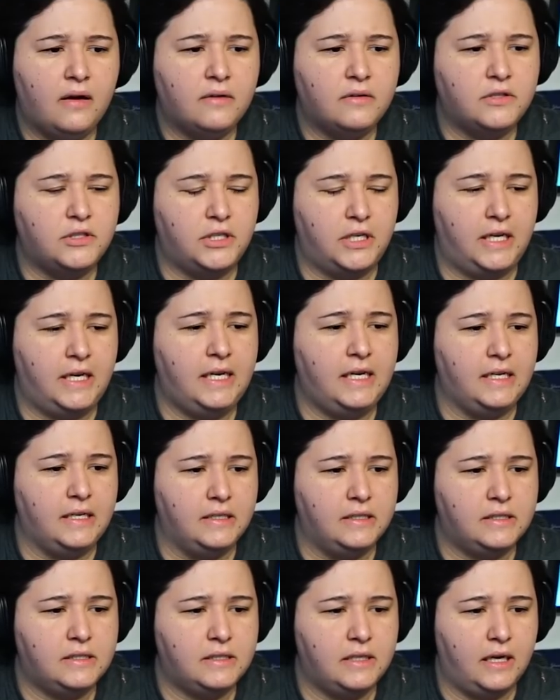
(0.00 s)

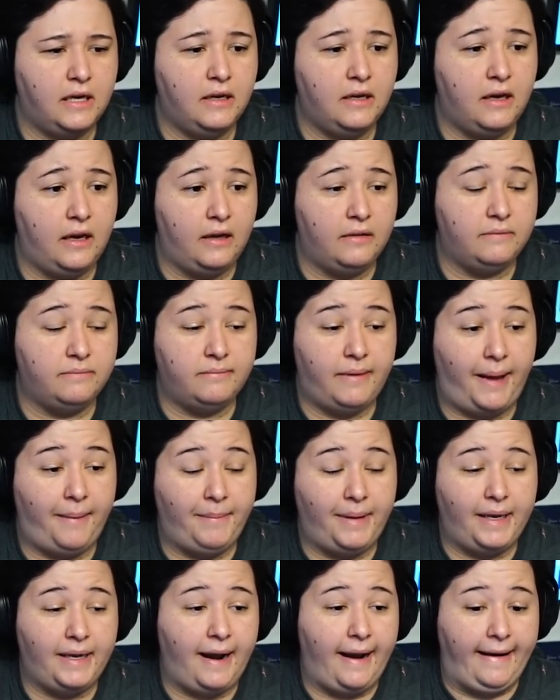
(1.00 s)
Jeez, yeah, I
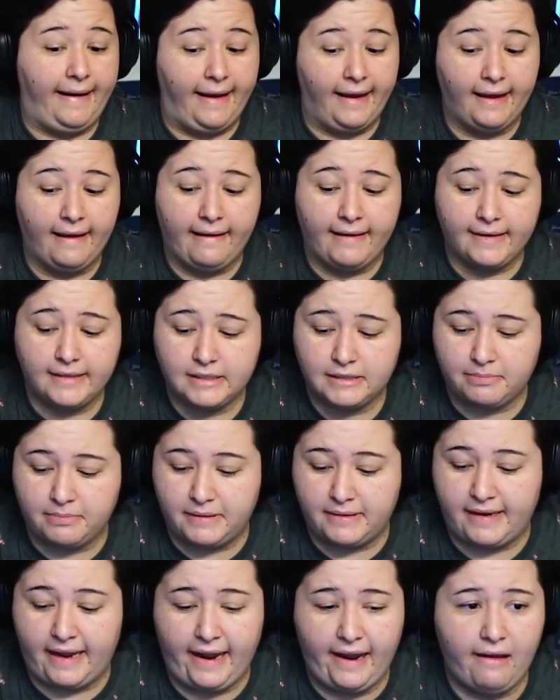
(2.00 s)
mean, I guess,
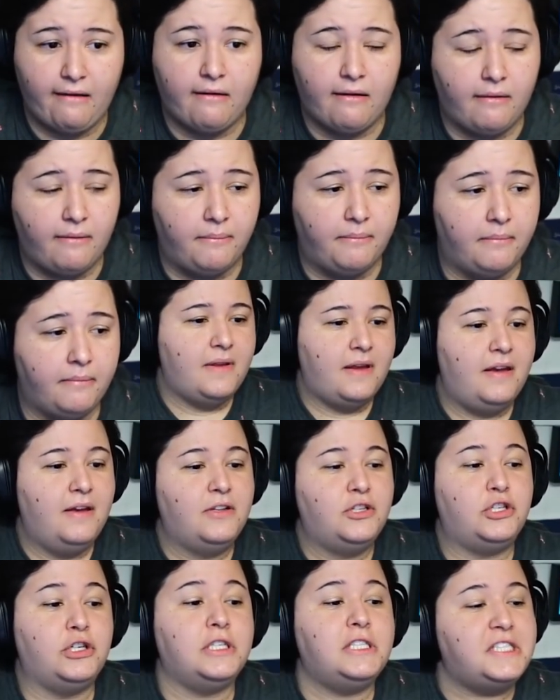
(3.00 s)
but damn.
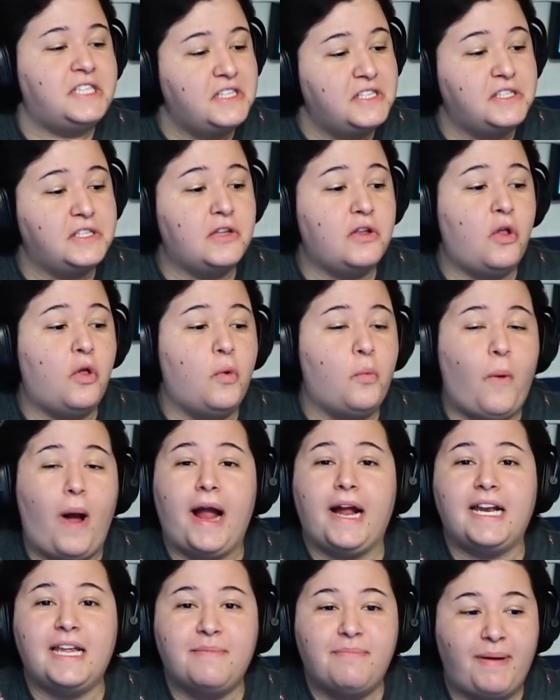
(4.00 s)
Tristan's little
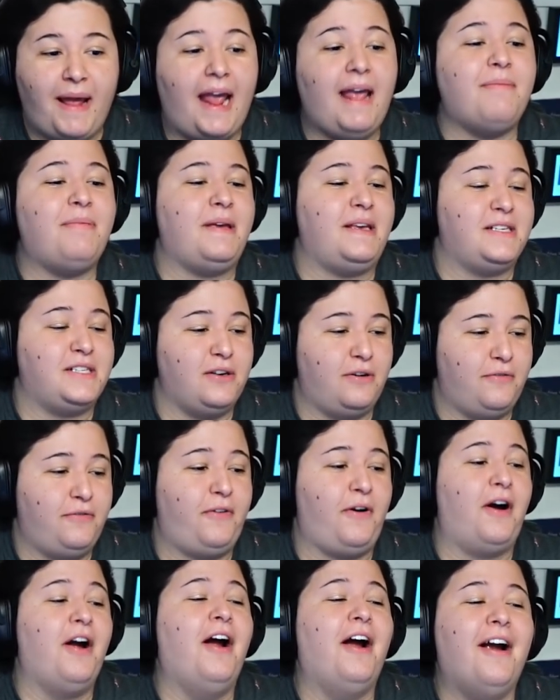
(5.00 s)
whiny baby so
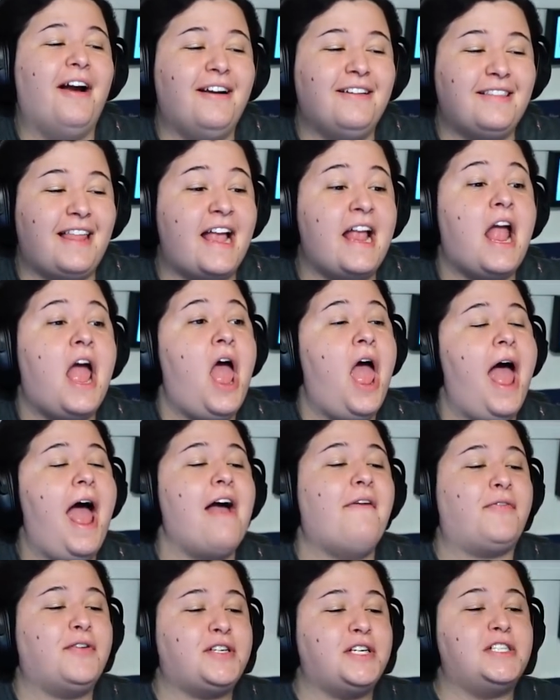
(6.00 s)
far. like,
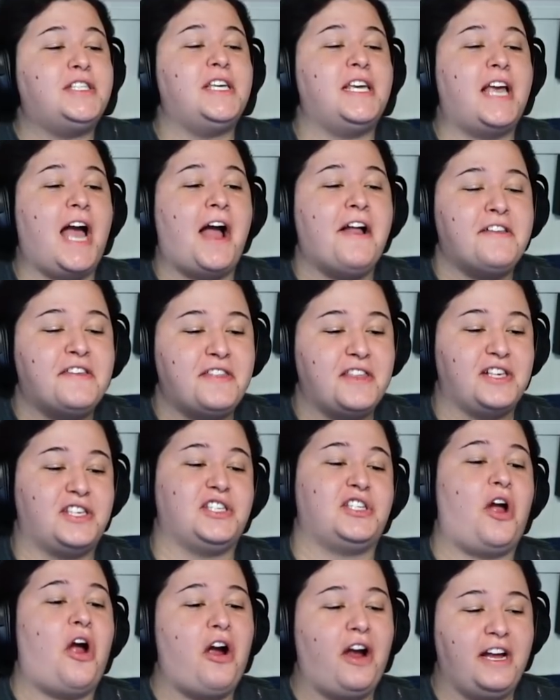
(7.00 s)
ever since he got to the
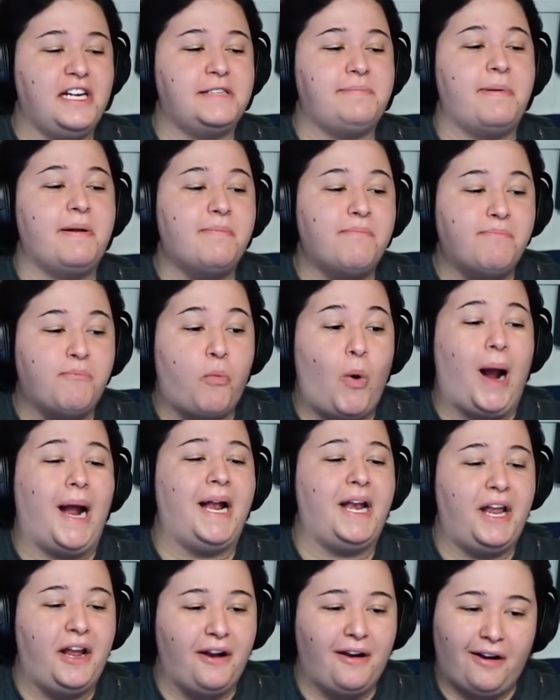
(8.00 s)
star, he's been
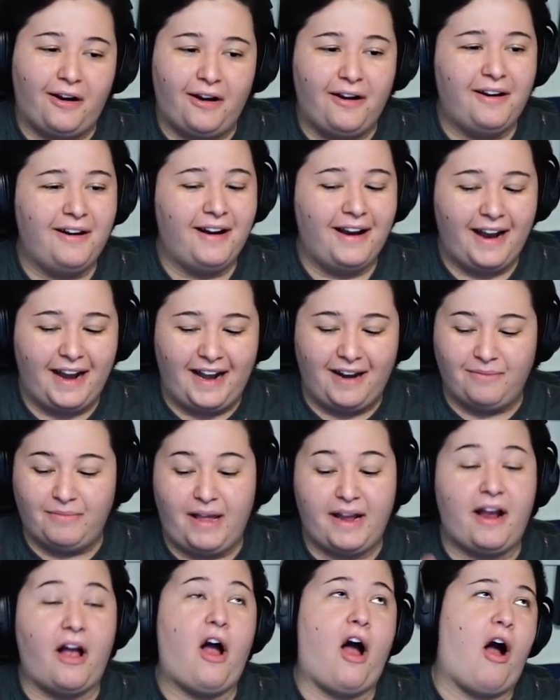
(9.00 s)
whinier. And I'm
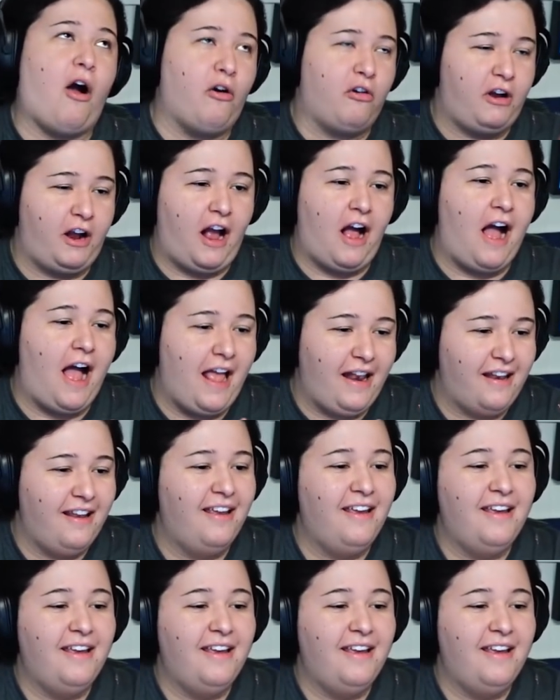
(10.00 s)
like, oh god.